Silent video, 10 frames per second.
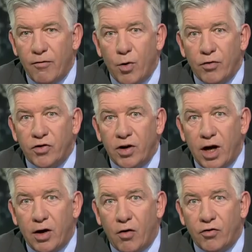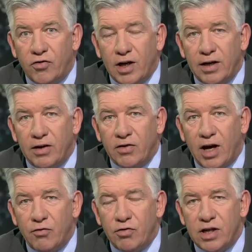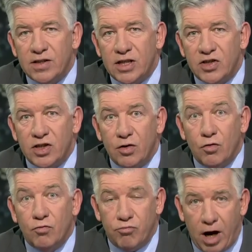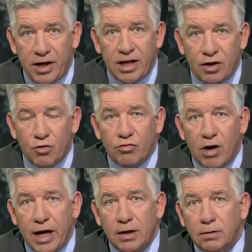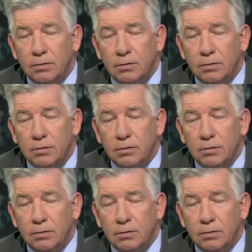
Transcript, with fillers: of what's going on still in his country? Is he still running Ukraine?